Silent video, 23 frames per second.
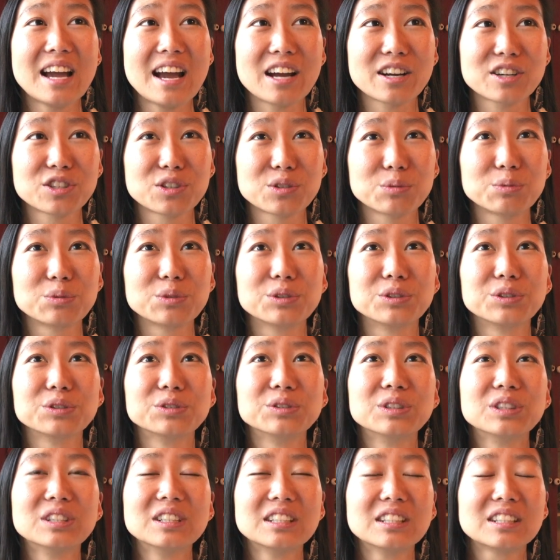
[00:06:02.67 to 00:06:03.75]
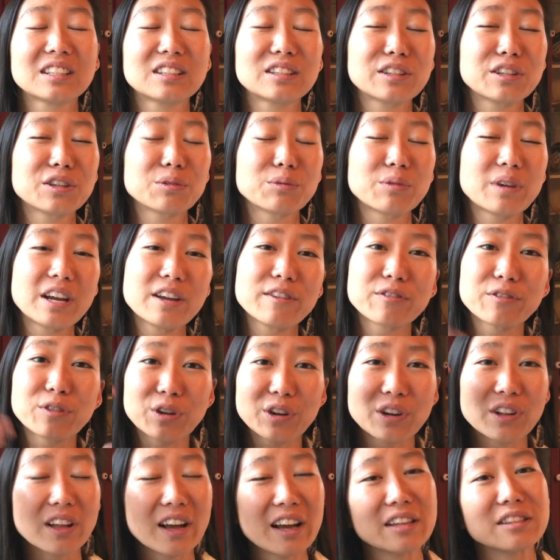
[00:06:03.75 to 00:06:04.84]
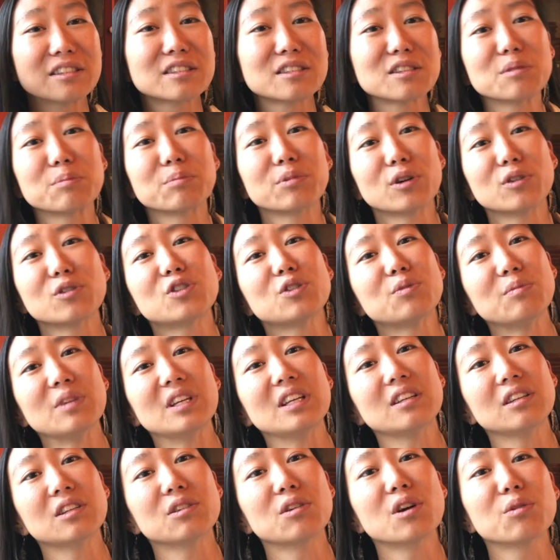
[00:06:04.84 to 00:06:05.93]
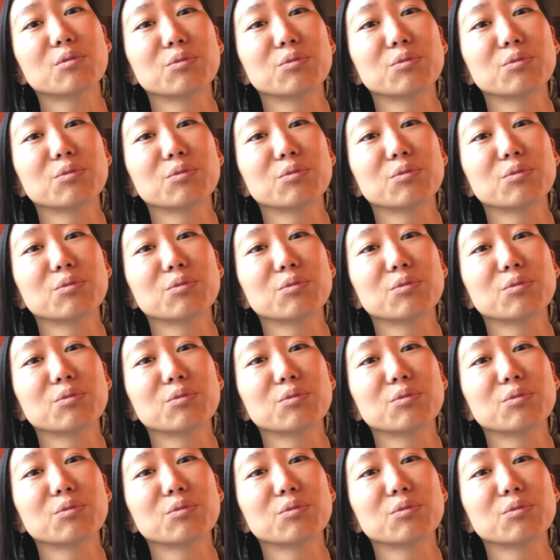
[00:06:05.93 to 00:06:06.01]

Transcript: actual clear way for clients to approach me, you know,